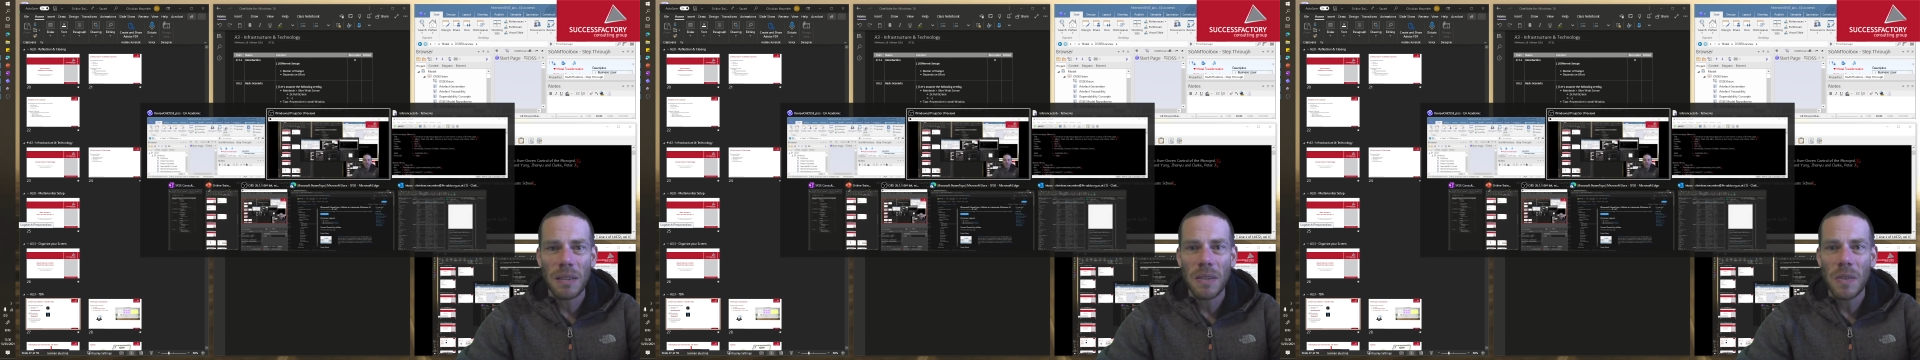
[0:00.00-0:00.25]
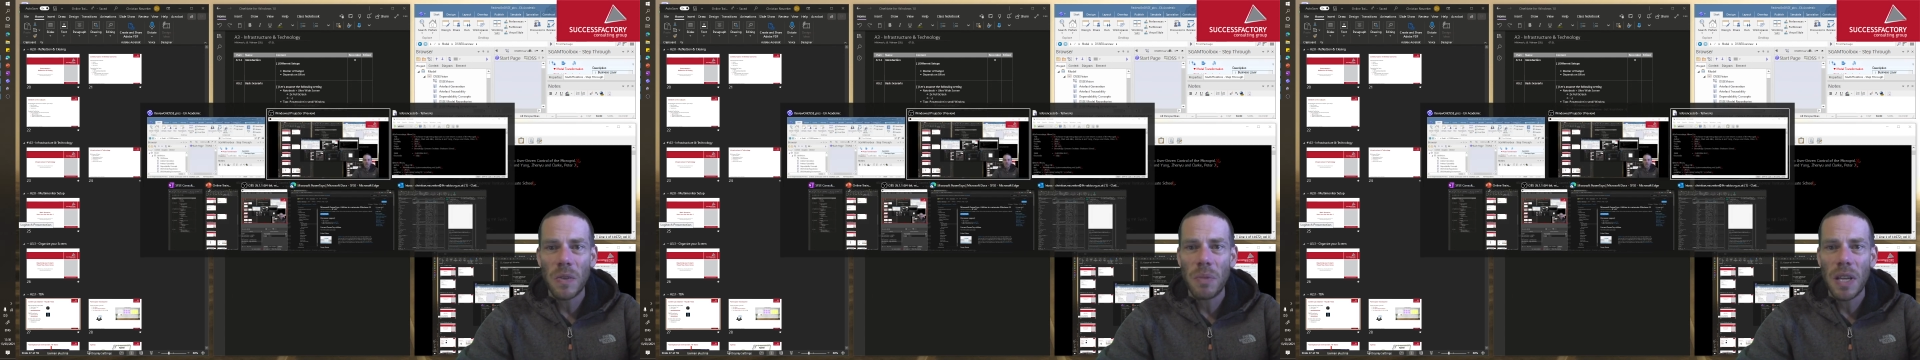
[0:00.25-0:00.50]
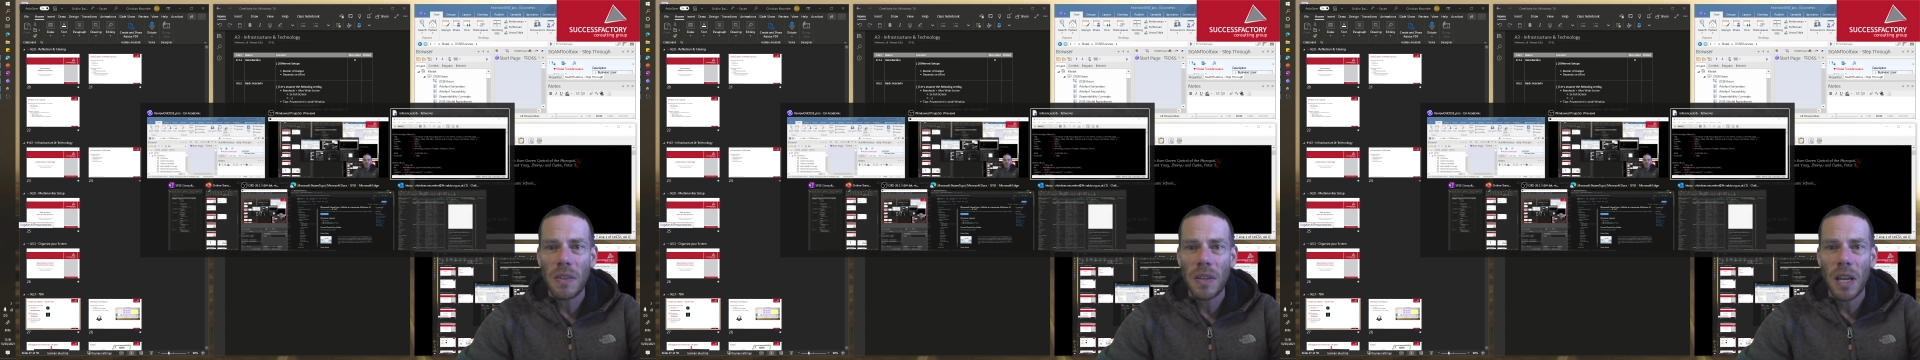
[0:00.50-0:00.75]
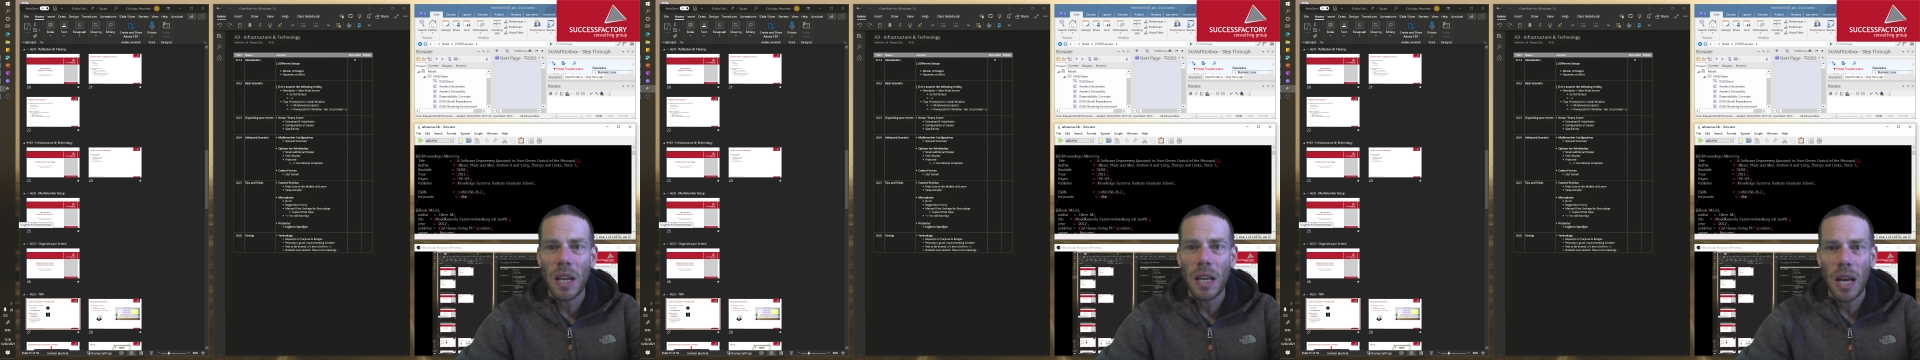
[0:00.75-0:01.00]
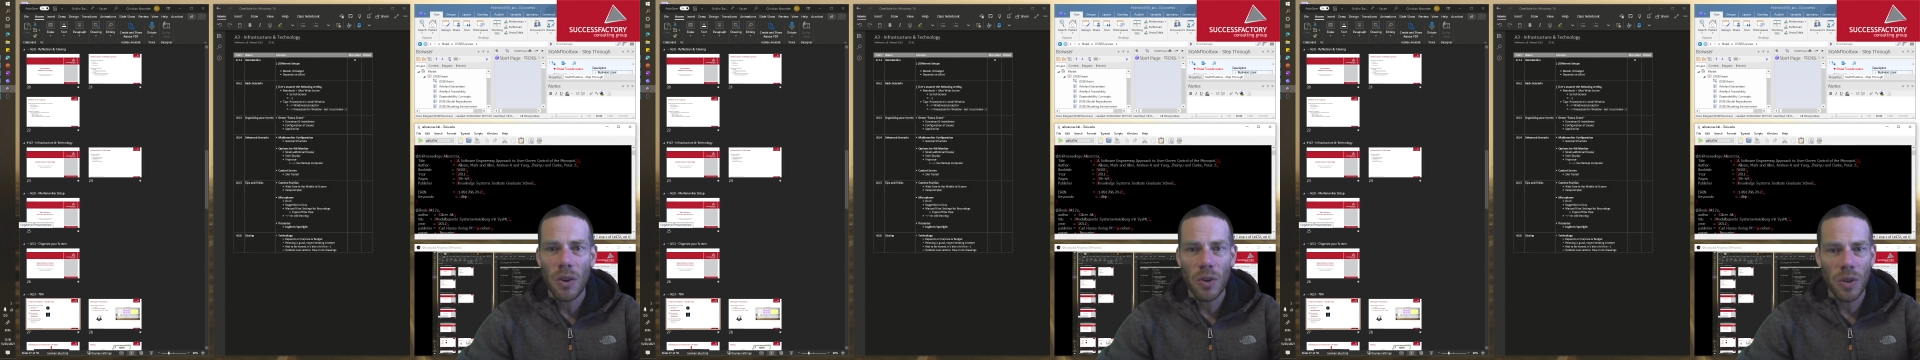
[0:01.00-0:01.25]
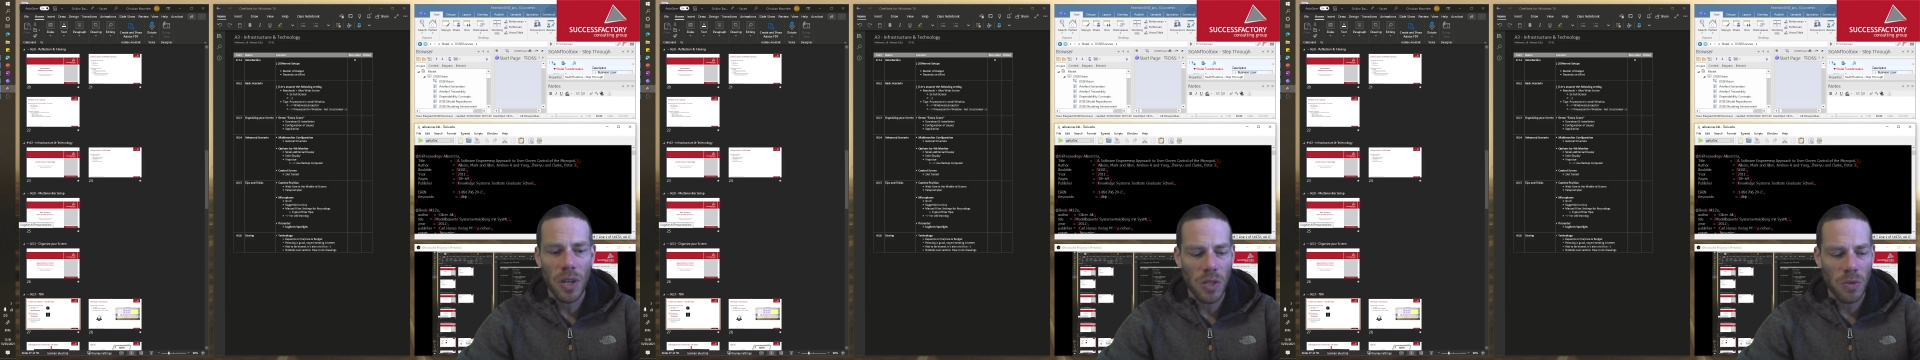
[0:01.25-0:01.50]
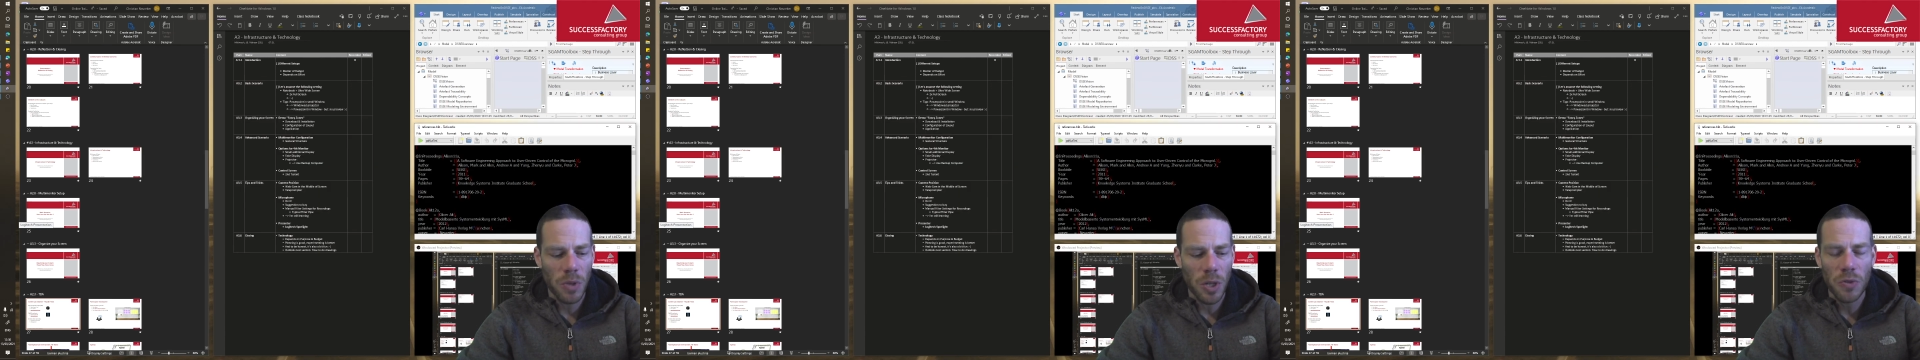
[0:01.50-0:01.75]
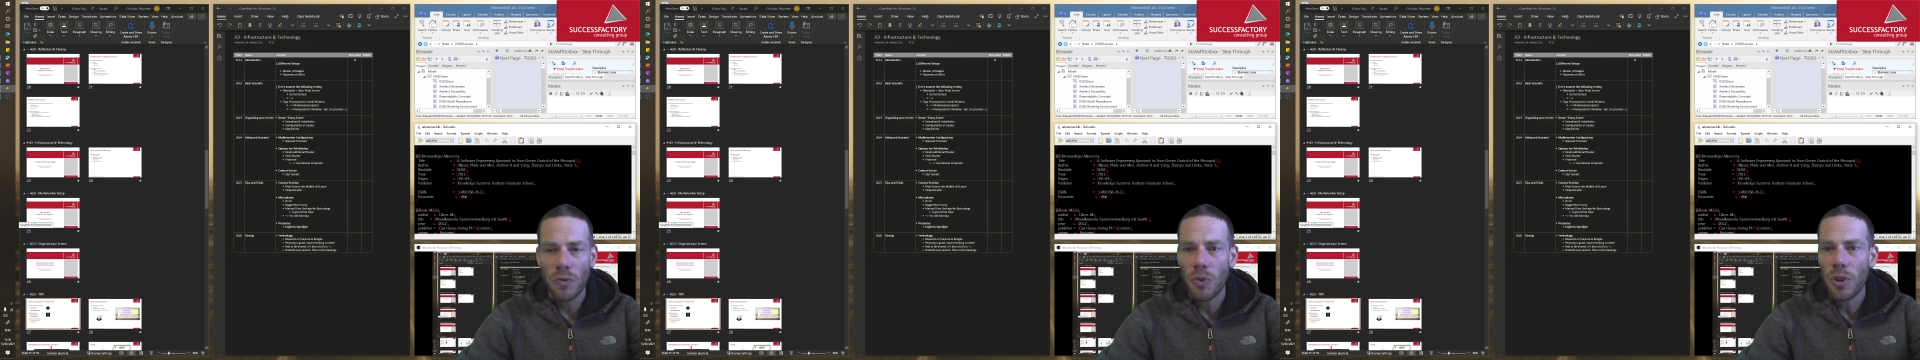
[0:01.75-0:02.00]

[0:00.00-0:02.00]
This is basically how you can switch through your